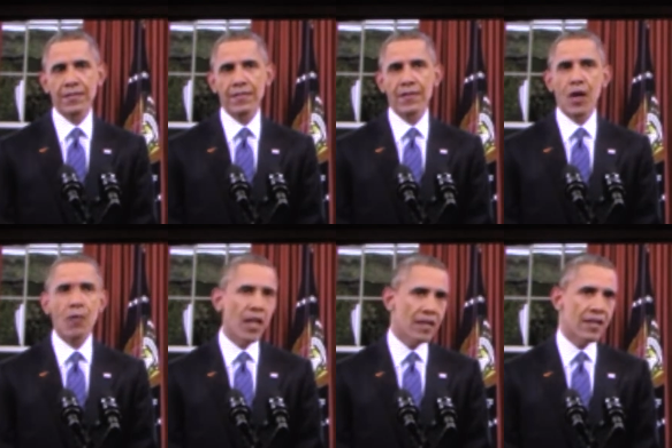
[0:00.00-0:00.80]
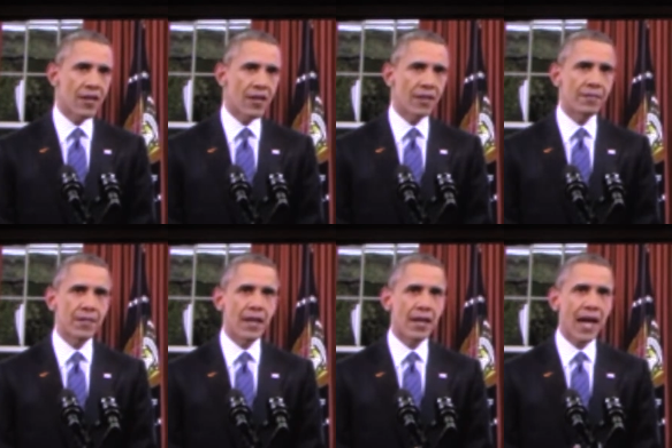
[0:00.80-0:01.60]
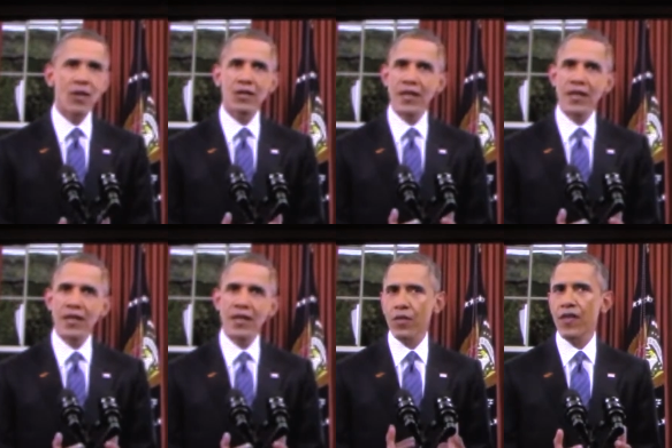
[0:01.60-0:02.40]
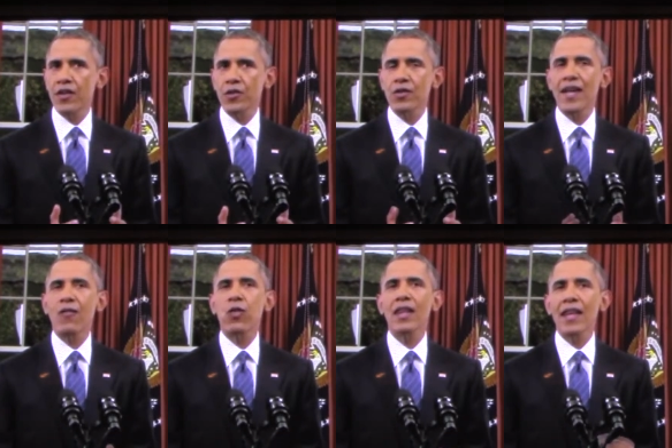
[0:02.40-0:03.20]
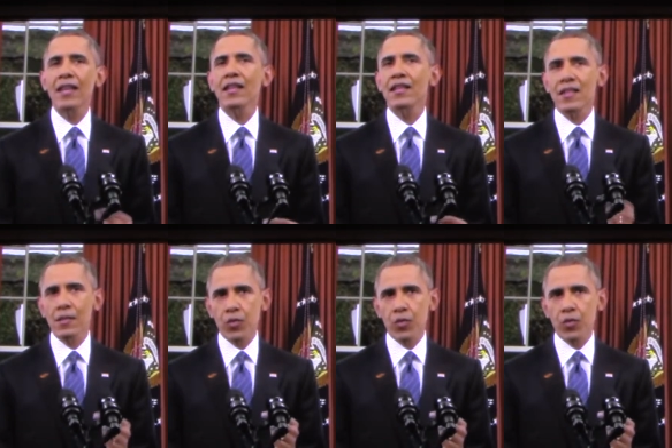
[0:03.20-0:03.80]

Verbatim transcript: Our military and counterterrorism professionals have relentlessly